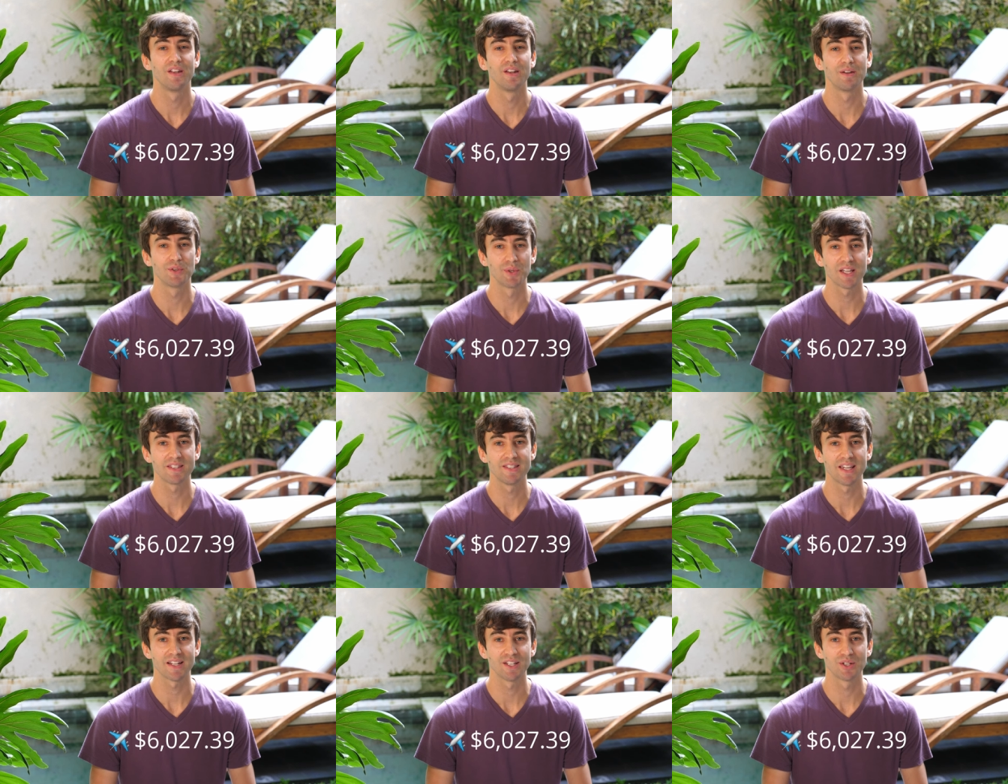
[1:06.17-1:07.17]
Now, if you want to get
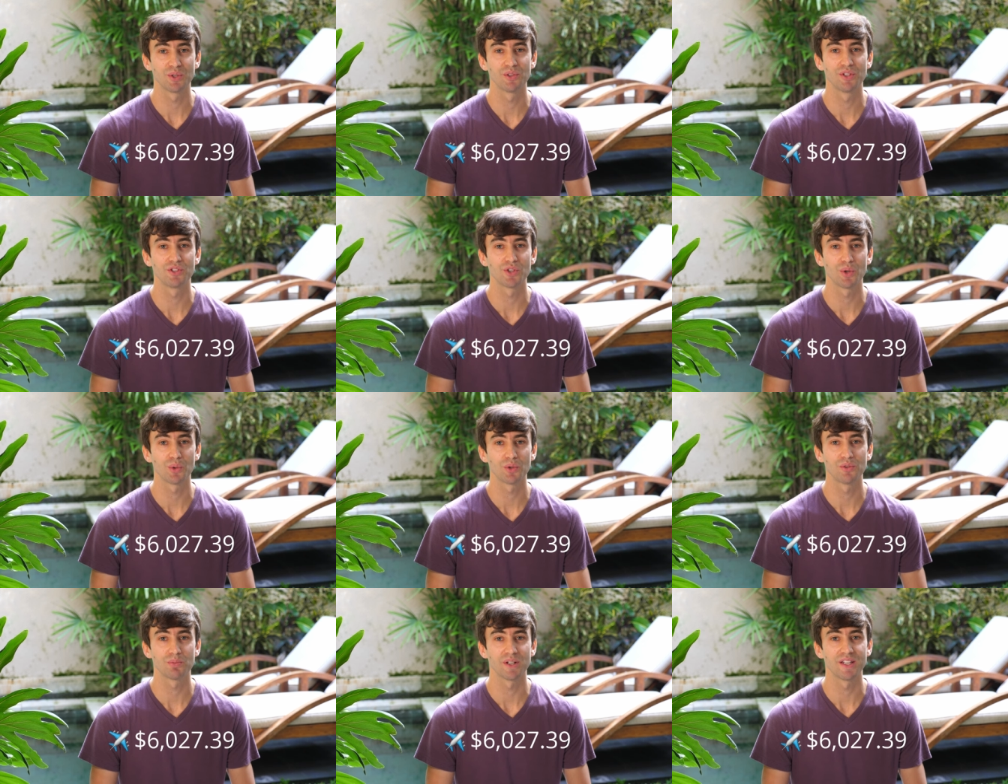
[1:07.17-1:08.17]
technical, the
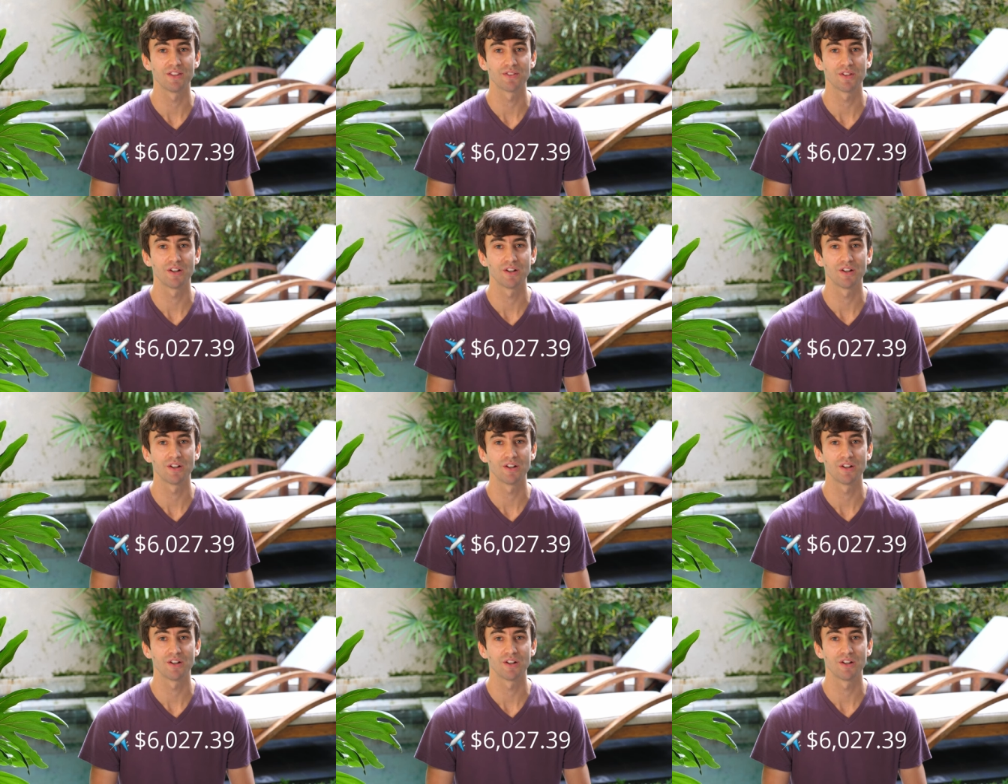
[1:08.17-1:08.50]
total price